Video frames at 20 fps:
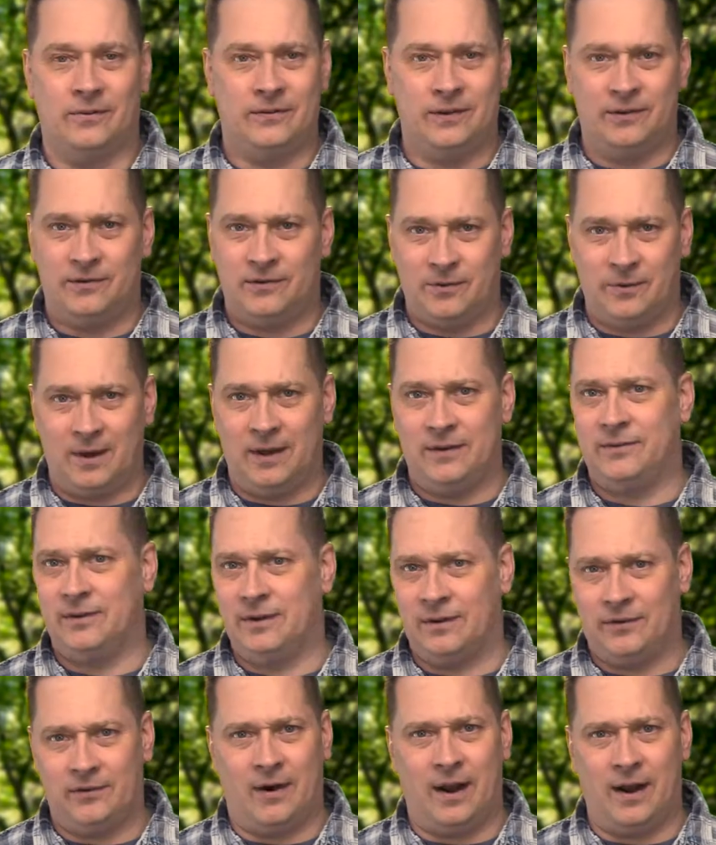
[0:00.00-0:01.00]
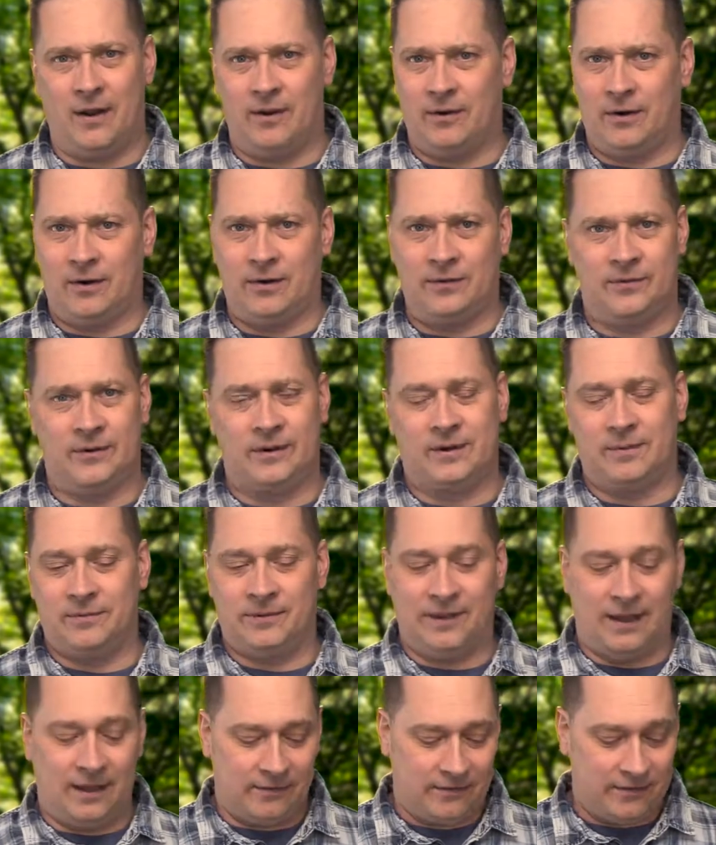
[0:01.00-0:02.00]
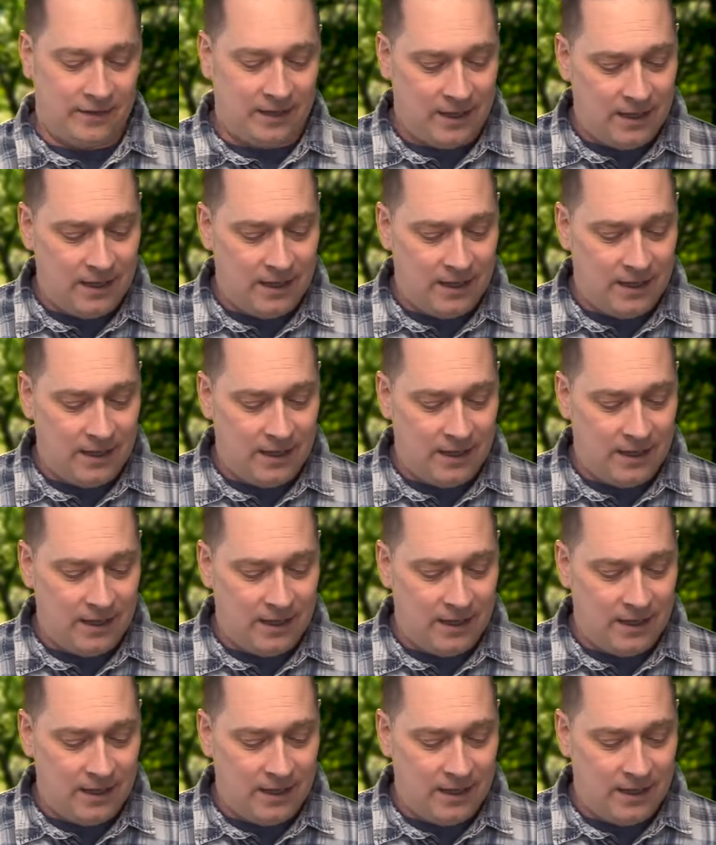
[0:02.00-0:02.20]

situation, a trial or a circumstance.